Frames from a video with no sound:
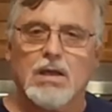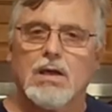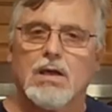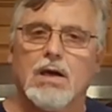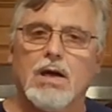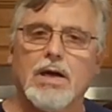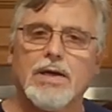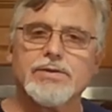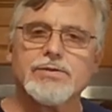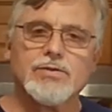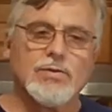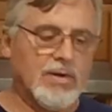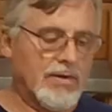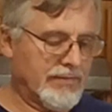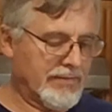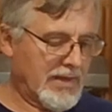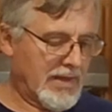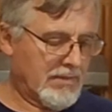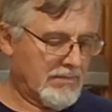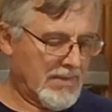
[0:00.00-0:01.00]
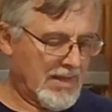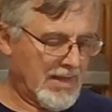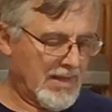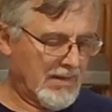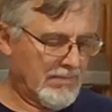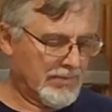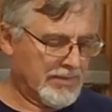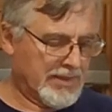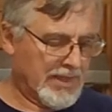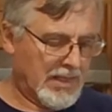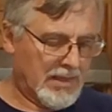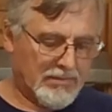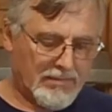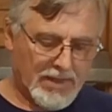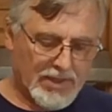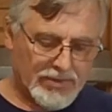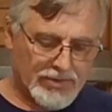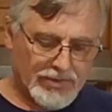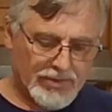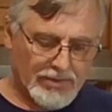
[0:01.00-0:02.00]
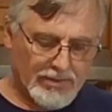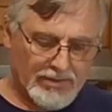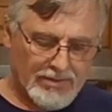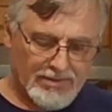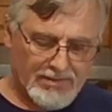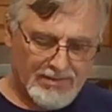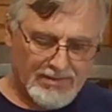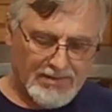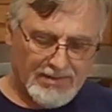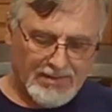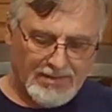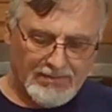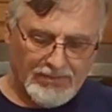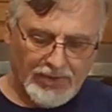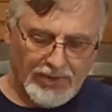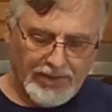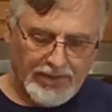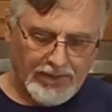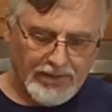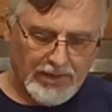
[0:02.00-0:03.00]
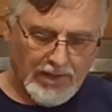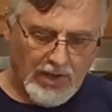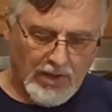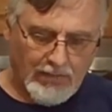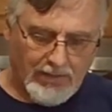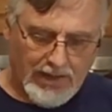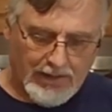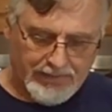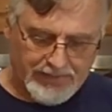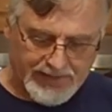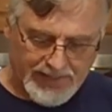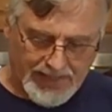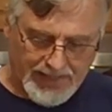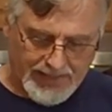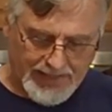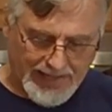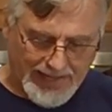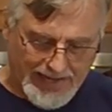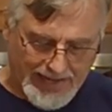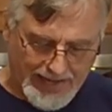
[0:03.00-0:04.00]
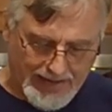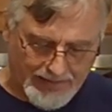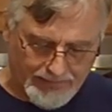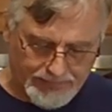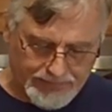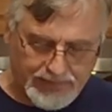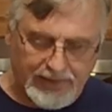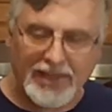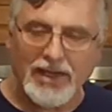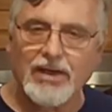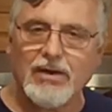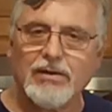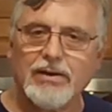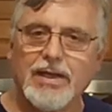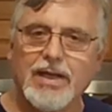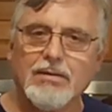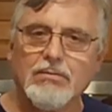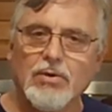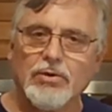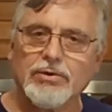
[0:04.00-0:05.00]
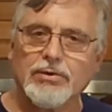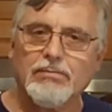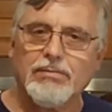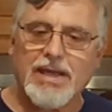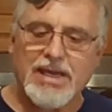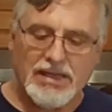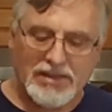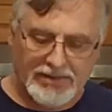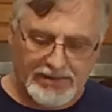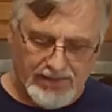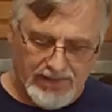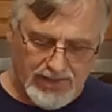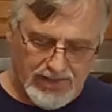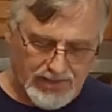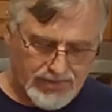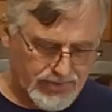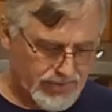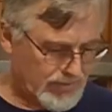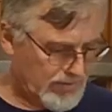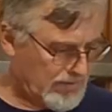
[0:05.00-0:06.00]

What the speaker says: Alright, so I've got my potato mixture, put it into all my potato halves now. I got them on the baking dish.